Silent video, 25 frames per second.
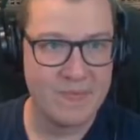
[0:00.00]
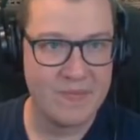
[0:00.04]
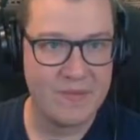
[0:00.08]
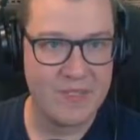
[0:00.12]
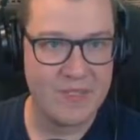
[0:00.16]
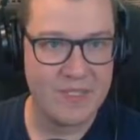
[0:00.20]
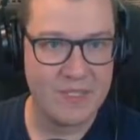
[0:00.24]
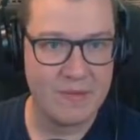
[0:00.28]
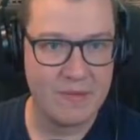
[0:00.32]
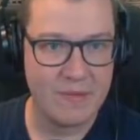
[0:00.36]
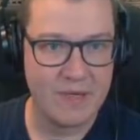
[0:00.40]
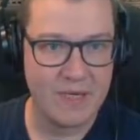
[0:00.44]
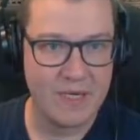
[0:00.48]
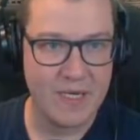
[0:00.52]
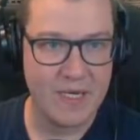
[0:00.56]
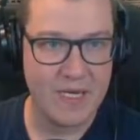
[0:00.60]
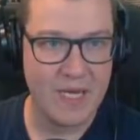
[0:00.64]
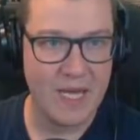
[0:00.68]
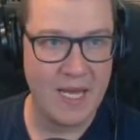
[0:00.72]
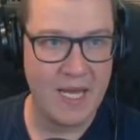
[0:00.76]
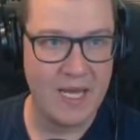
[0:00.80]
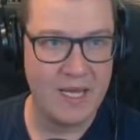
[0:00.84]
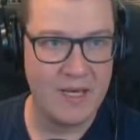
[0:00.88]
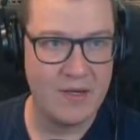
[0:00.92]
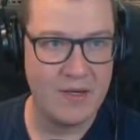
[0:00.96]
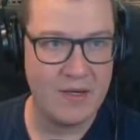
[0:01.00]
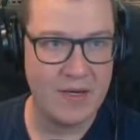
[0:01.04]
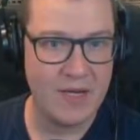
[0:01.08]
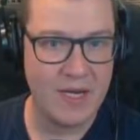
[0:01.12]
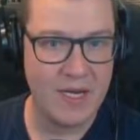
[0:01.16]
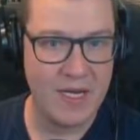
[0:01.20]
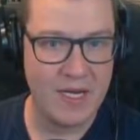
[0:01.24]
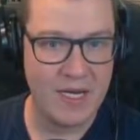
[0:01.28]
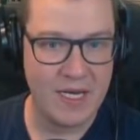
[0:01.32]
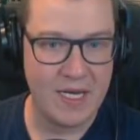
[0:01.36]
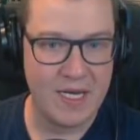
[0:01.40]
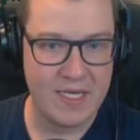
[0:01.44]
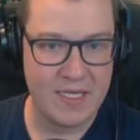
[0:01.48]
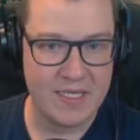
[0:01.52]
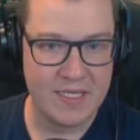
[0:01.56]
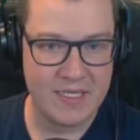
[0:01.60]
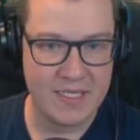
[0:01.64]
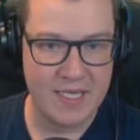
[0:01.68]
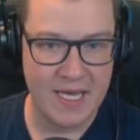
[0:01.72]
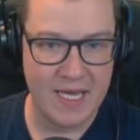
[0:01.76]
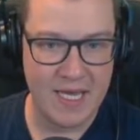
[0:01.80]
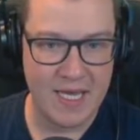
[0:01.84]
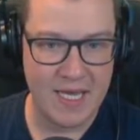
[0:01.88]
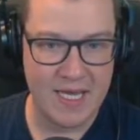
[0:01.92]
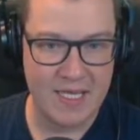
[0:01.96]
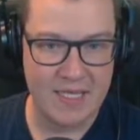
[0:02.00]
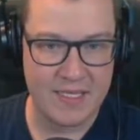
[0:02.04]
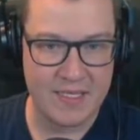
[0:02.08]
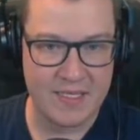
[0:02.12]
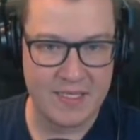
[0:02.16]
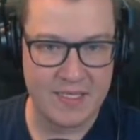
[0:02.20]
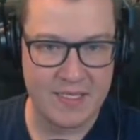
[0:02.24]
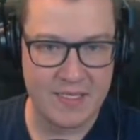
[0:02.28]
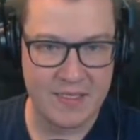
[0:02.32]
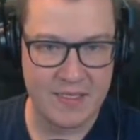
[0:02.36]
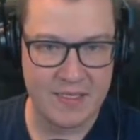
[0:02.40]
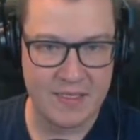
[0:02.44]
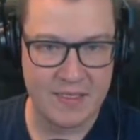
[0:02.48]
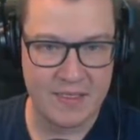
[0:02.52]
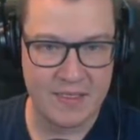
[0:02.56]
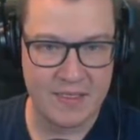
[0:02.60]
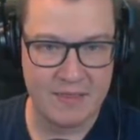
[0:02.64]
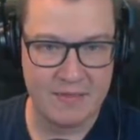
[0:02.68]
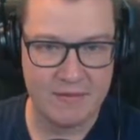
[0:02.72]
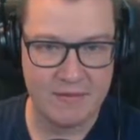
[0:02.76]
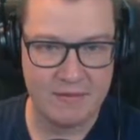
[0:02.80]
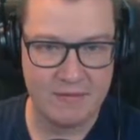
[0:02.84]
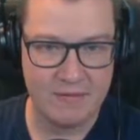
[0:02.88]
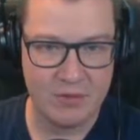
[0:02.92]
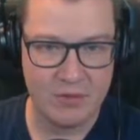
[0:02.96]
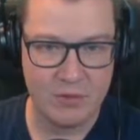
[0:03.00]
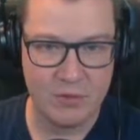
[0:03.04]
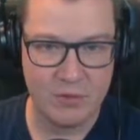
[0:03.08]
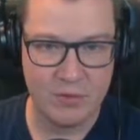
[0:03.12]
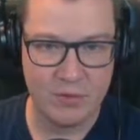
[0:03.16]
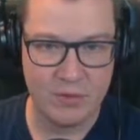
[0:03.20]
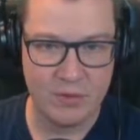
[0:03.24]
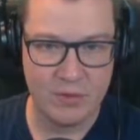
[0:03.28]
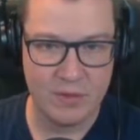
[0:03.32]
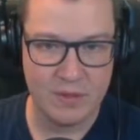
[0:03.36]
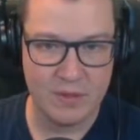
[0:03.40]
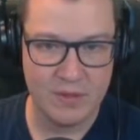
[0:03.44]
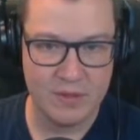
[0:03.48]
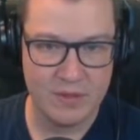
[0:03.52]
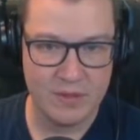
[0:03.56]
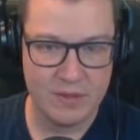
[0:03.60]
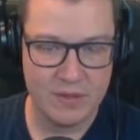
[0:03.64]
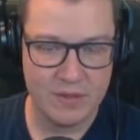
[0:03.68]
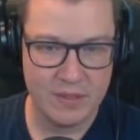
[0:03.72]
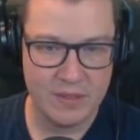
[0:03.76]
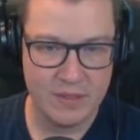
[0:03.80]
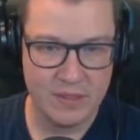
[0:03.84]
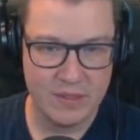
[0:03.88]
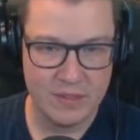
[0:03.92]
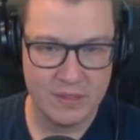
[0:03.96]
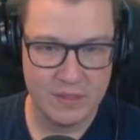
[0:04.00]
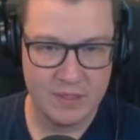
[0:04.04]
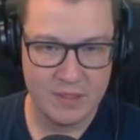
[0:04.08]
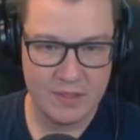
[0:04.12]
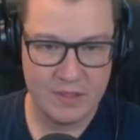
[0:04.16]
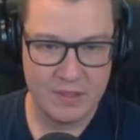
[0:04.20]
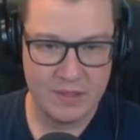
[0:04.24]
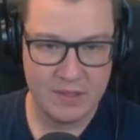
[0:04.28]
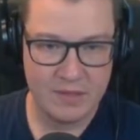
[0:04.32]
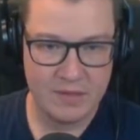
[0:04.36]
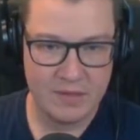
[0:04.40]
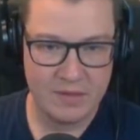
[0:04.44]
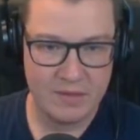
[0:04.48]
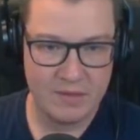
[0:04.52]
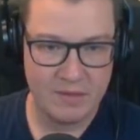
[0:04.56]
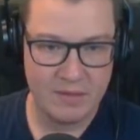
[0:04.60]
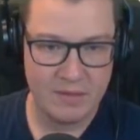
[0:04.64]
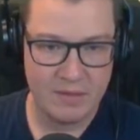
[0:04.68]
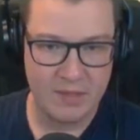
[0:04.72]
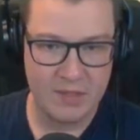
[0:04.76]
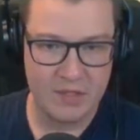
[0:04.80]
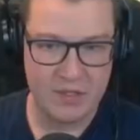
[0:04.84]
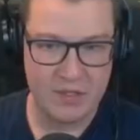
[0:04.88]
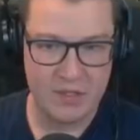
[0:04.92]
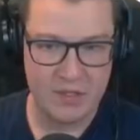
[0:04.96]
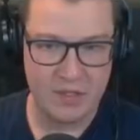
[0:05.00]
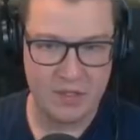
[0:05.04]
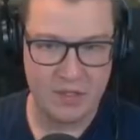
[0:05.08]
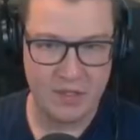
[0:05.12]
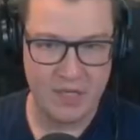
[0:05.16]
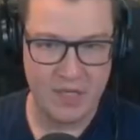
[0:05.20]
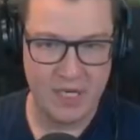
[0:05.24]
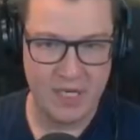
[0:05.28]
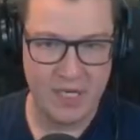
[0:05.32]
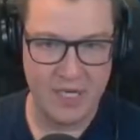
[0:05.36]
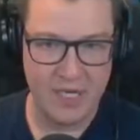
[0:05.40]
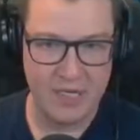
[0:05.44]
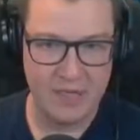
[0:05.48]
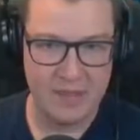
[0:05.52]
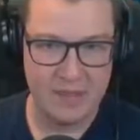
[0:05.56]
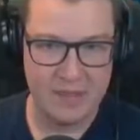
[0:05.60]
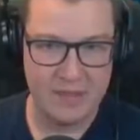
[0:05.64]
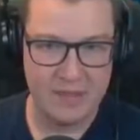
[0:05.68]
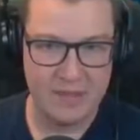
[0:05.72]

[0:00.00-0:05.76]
So again, you're going to need stairs. Ooh, we might struggle here.